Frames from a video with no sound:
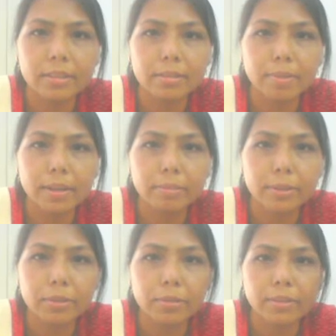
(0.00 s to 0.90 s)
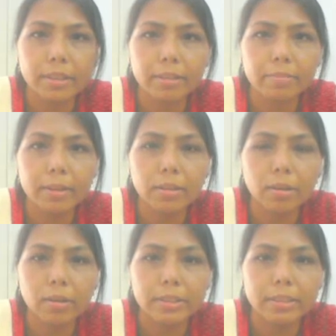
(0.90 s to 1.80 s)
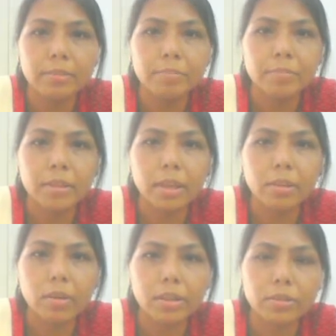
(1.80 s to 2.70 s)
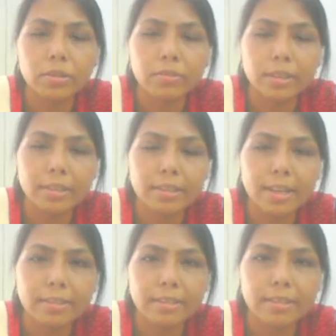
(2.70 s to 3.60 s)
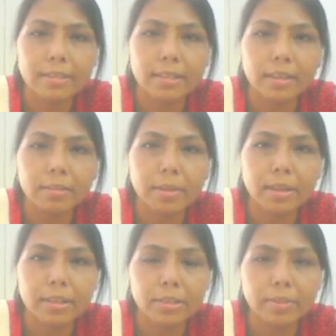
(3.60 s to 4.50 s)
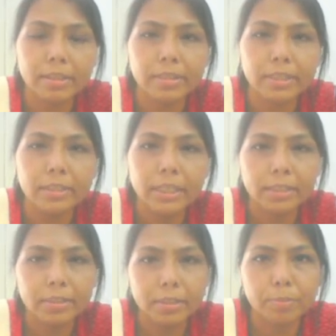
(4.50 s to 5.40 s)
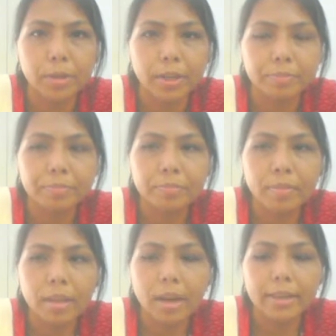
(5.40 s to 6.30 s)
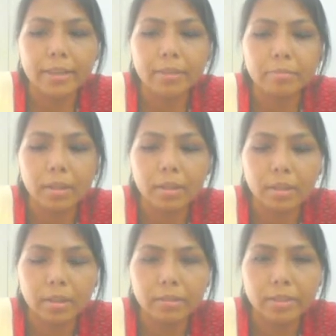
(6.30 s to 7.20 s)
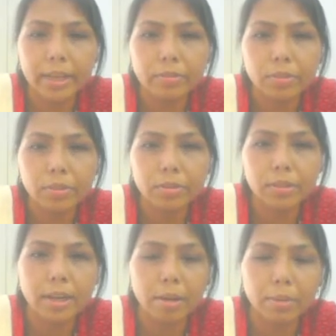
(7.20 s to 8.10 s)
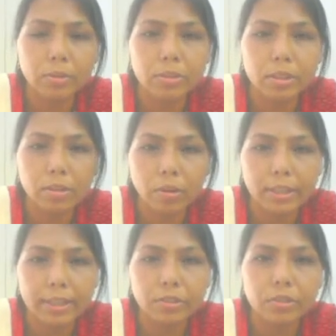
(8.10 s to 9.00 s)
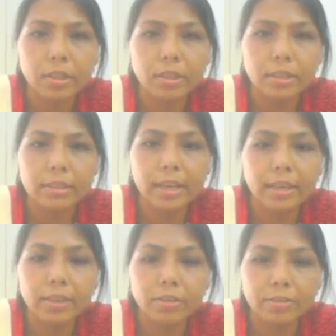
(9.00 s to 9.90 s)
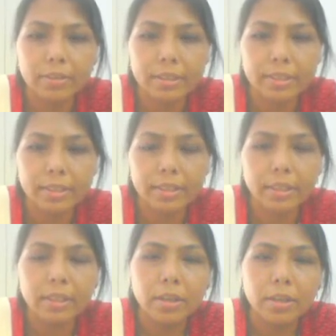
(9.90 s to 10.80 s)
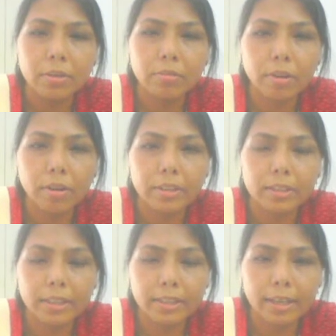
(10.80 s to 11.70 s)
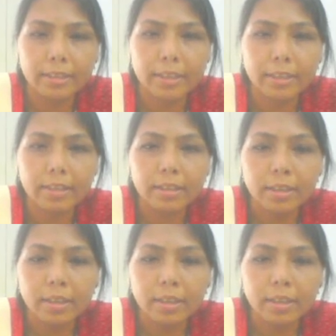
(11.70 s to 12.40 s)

the Department of Veterinary Pathology in College of Veterinary Sciences and Animal Husbandry, Tripura. I am grateful to the Ramanujan College, Delhi University, for conducting